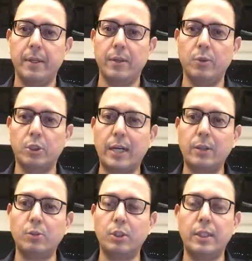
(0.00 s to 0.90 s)
You start
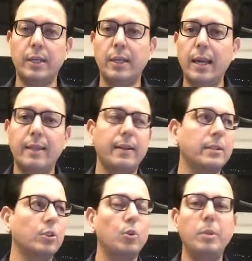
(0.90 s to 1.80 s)
to see that, yeah, there are
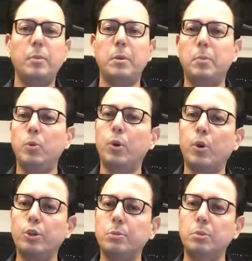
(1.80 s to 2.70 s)
so many people who are
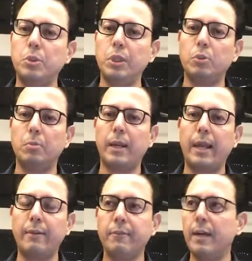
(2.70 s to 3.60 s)
contributing to my
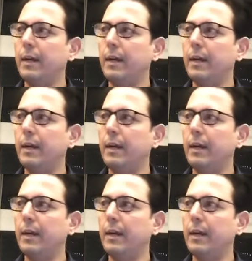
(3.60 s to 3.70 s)
life.